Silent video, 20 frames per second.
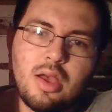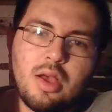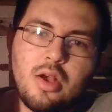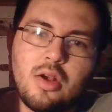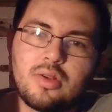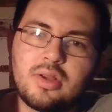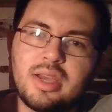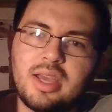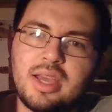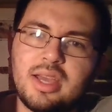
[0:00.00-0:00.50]

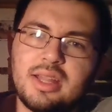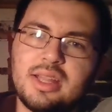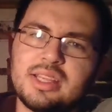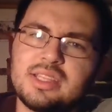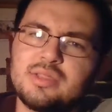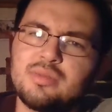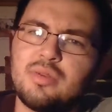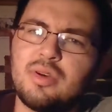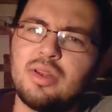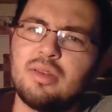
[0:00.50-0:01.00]
Okay,
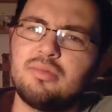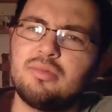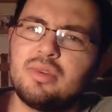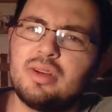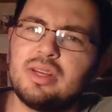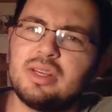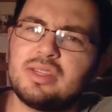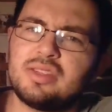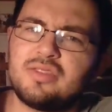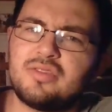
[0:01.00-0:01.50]
this one
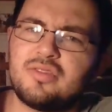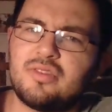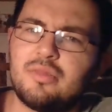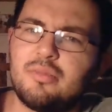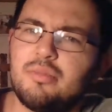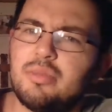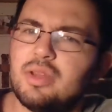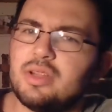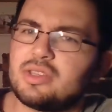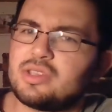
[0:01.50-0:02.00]
was
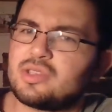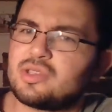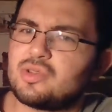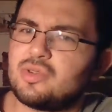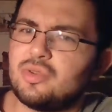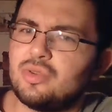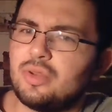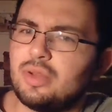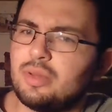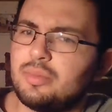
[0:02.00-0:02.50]
from middle
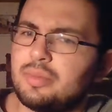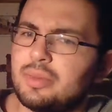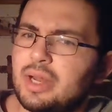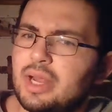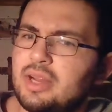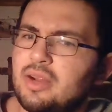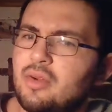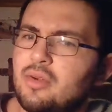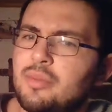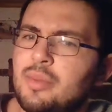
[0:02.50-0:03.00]
school,
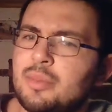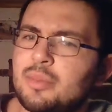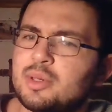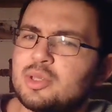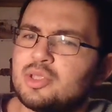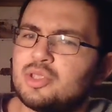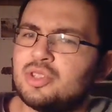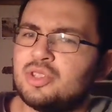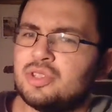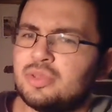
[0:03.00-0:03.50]
but I don't
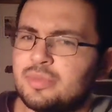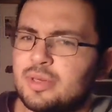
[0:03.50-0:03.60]
remember too